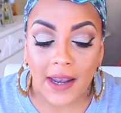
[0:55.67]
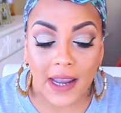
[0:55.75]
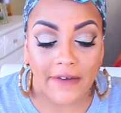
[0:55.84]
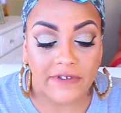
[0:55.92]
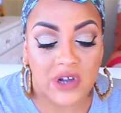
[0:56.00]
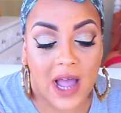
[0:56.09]

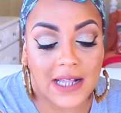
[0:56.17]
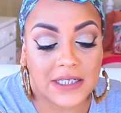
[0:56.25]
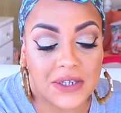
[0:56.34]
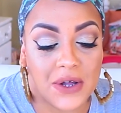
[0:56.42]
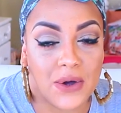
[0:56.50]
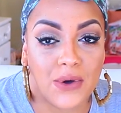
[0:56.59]
Now if you
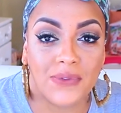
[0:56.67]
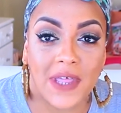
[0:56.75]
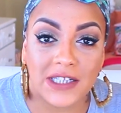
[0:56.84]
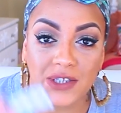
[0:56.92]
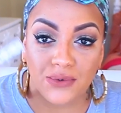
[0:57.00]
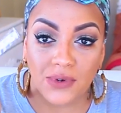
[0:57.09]
guys know
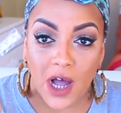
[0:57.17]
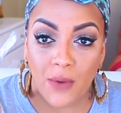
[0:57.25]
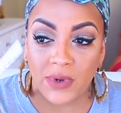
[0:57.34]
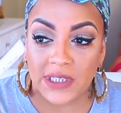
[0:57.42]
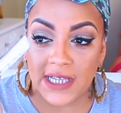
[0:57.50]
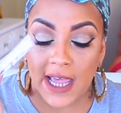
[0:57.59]
they do
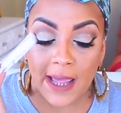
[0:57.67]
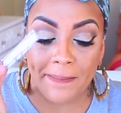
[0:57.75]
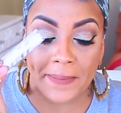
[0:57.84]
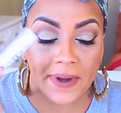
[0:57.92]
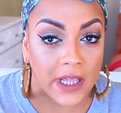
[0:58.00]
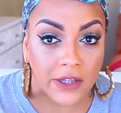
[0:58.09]
come with
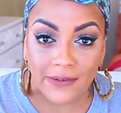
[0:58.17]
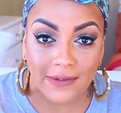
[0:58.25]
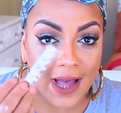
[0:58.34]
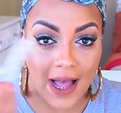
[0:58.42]
tape but you